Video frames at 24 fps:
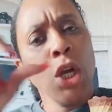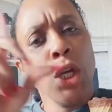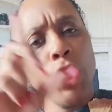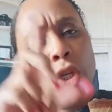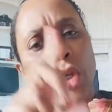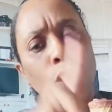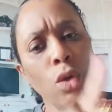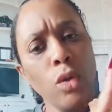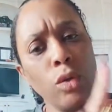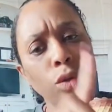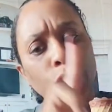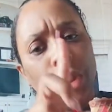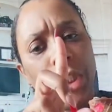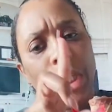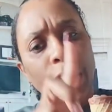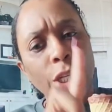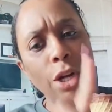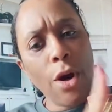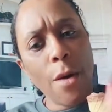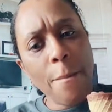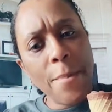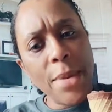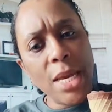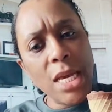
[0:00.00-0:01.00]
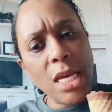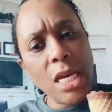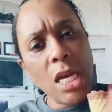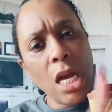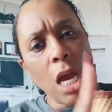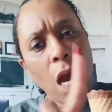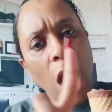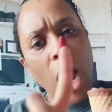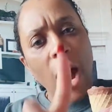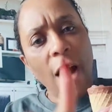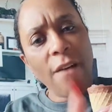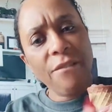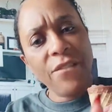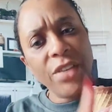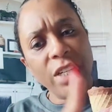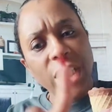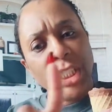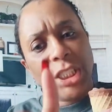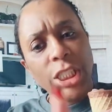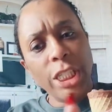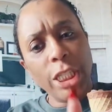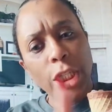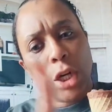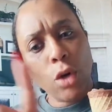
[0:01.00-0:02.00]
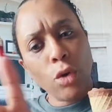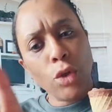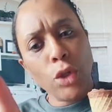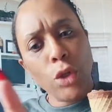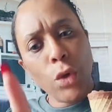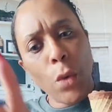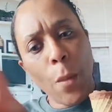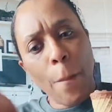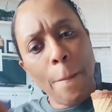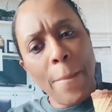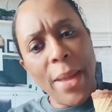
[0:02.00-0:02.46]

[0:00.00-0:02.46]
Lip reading: You cheat on me, I'm going to cheat on you